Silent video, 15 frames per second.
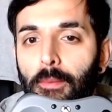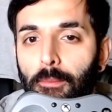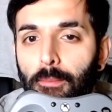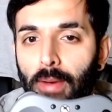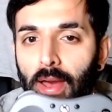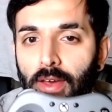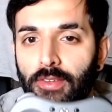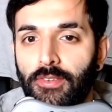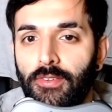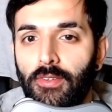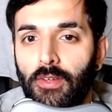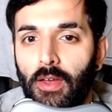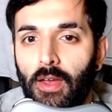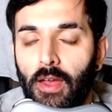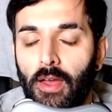pad,
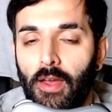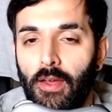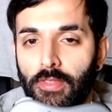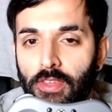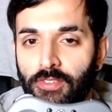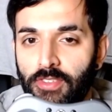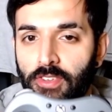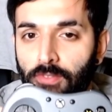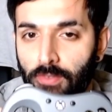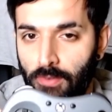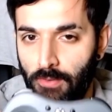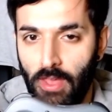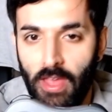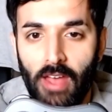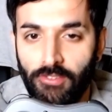it
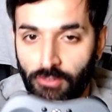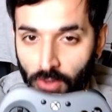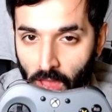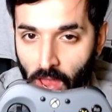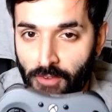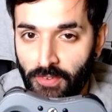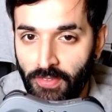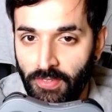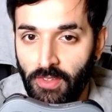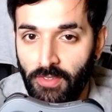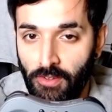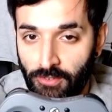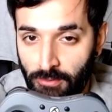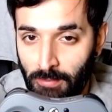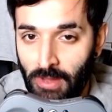has got everything that
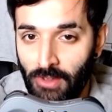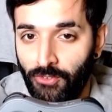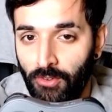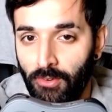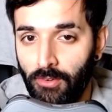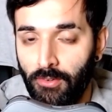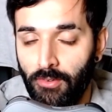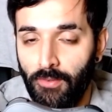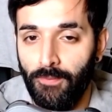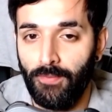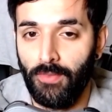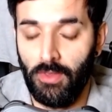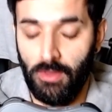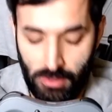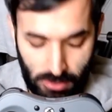I just mentioned,
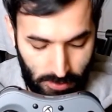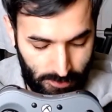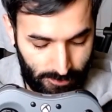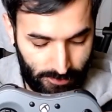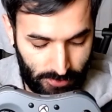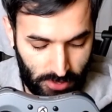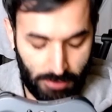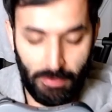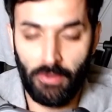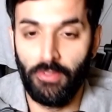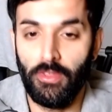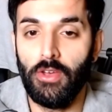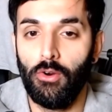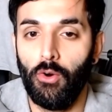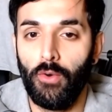that
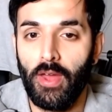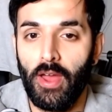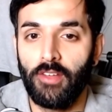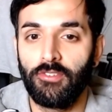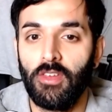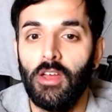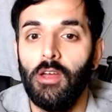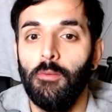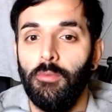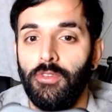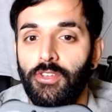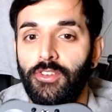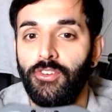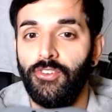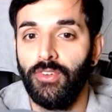the Hori has, but the
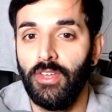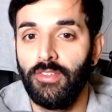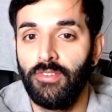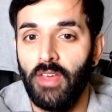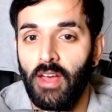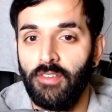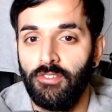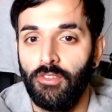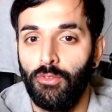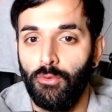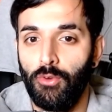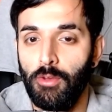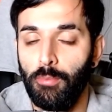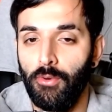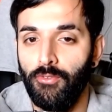addition is it has the
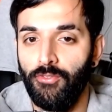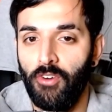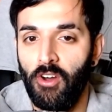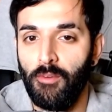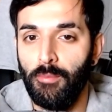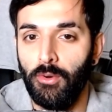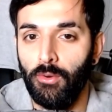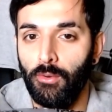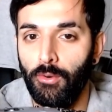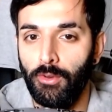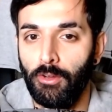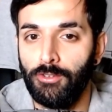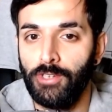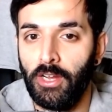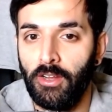3.5mm
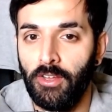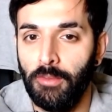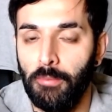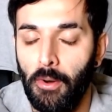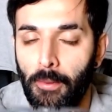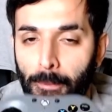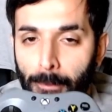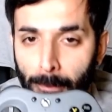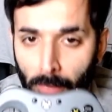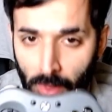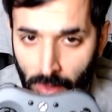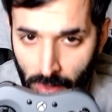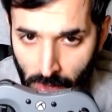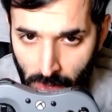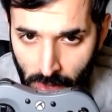audio jack in the bottom.
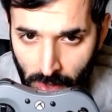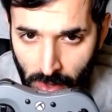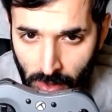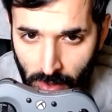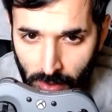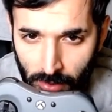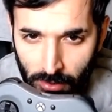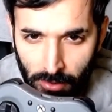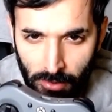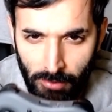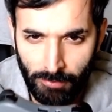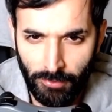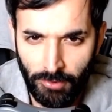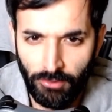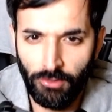
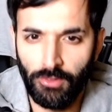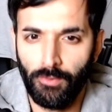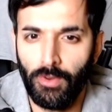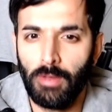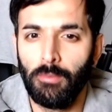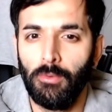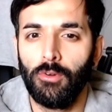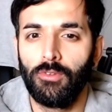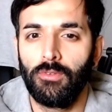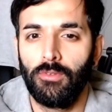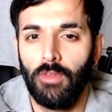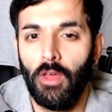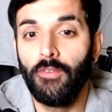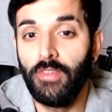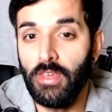There's nothing really more.
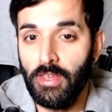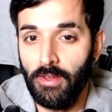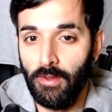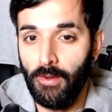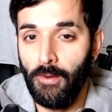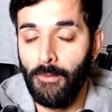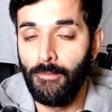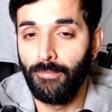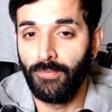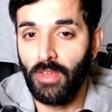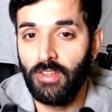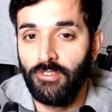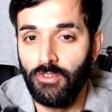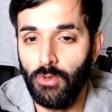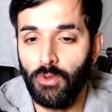
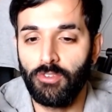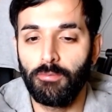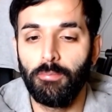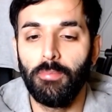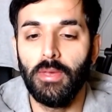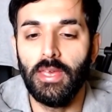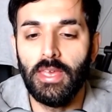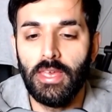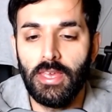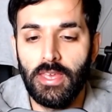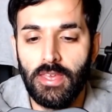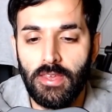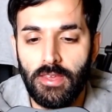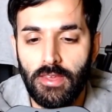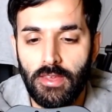It's
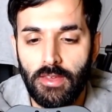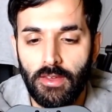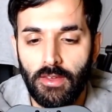USB-B,